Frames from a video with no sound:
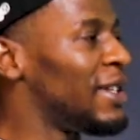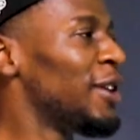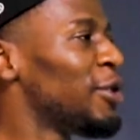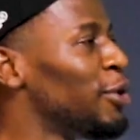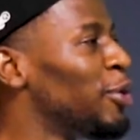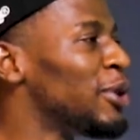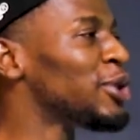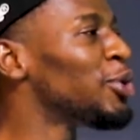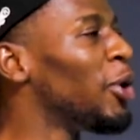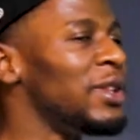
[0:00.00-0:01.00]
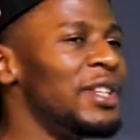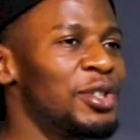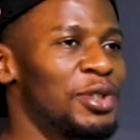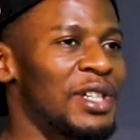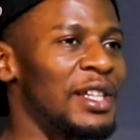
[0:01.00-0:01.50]
Thank you. Was so
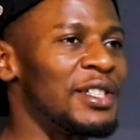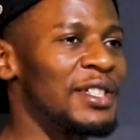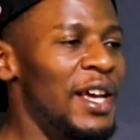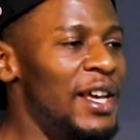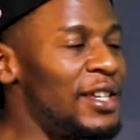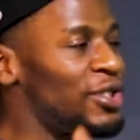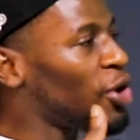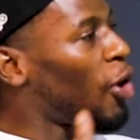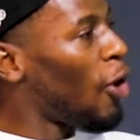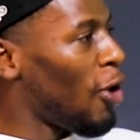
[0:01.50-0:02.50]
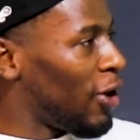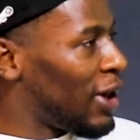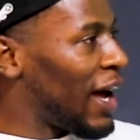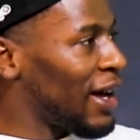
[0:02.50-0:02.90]
audacious, and his core, like,